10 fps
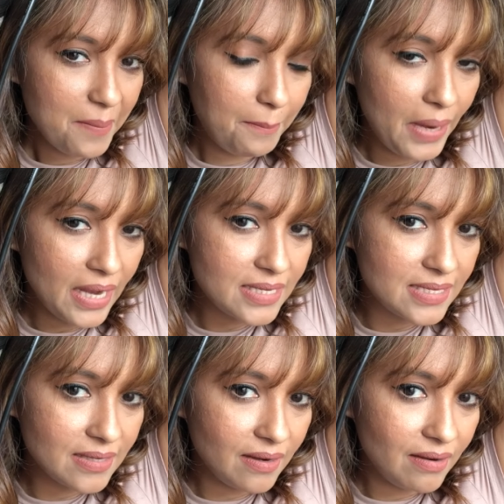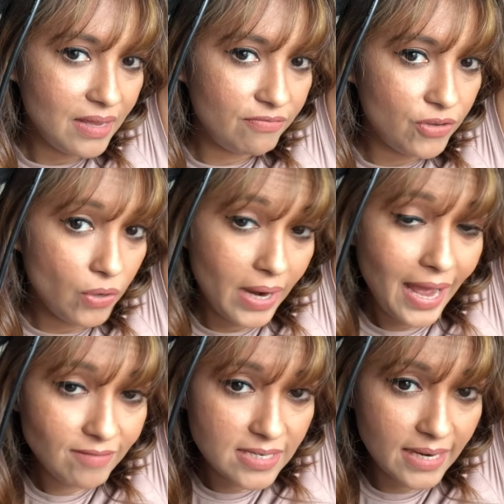But if you don't
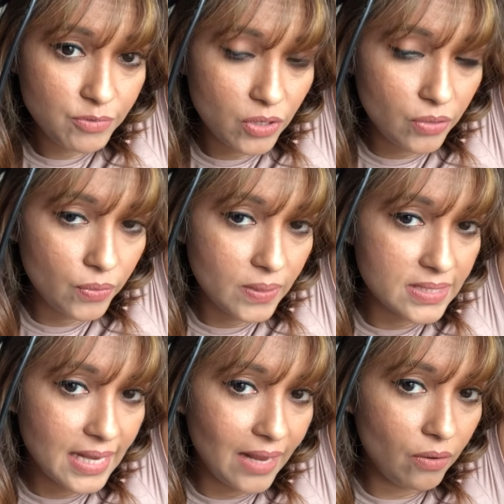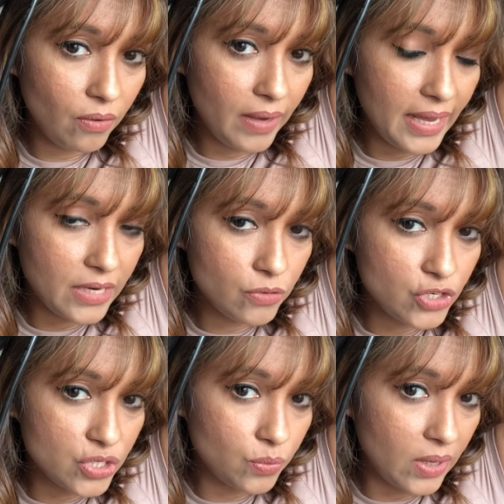have the time to go to a salon and you
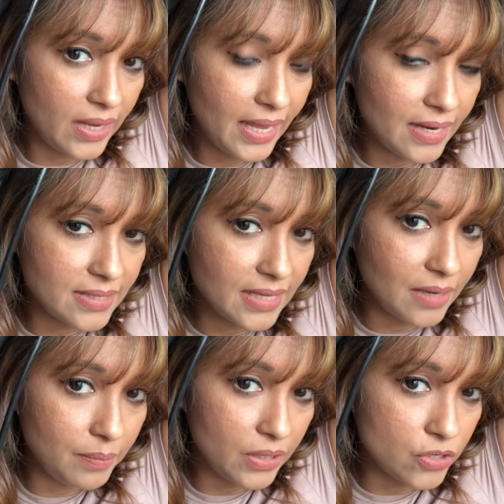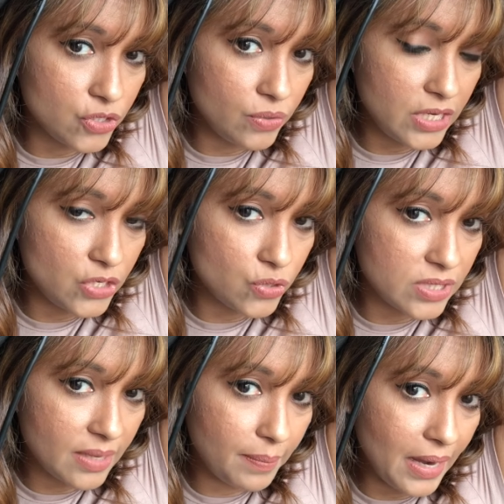just want to get it done because you need to
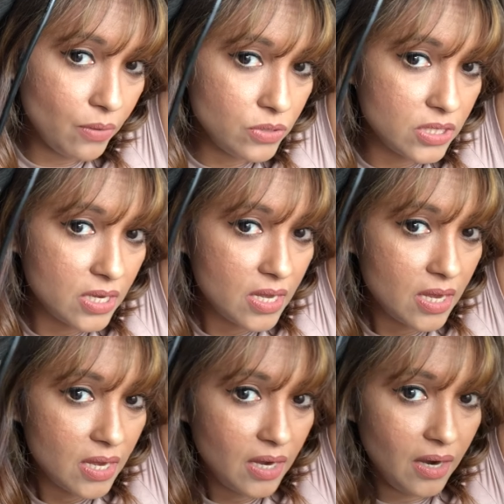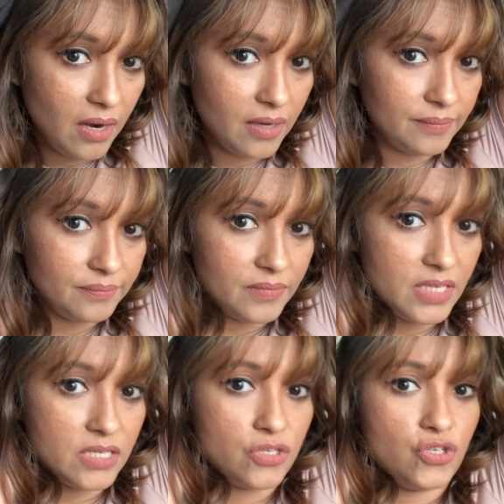step out,
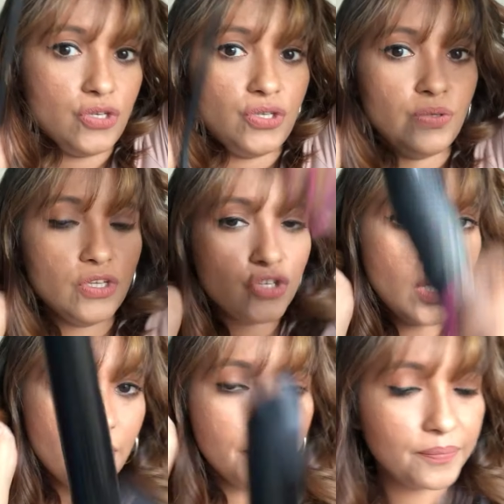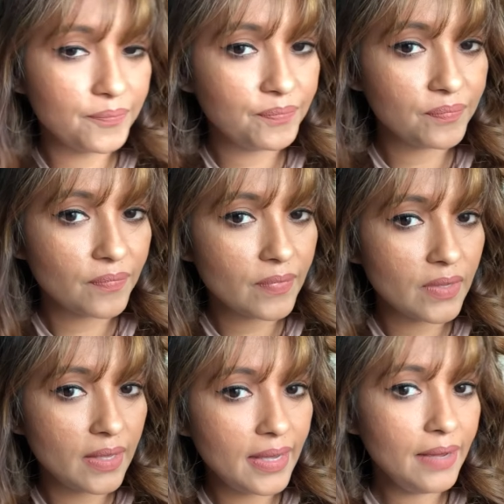this should do the job.
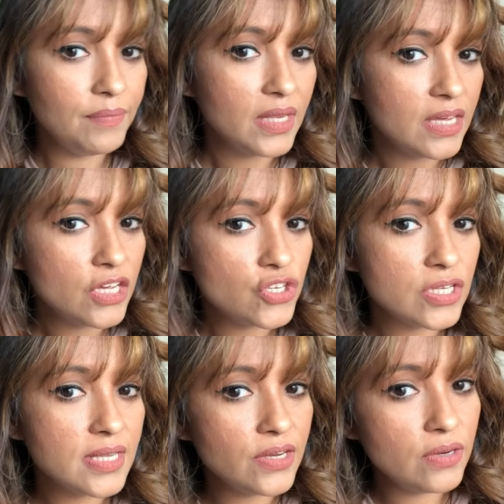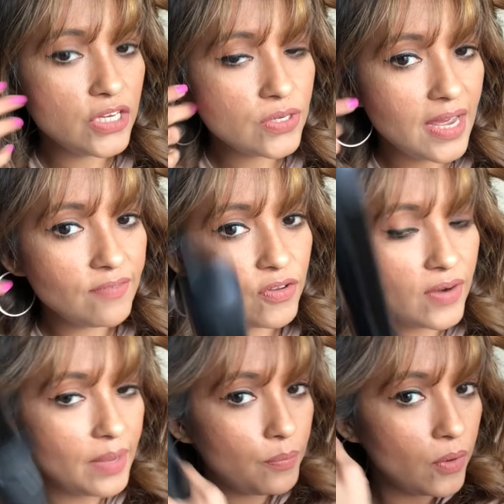Okay, it's just that you need to have the
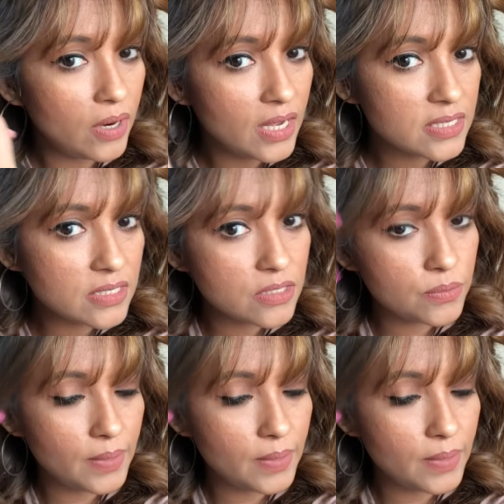right products as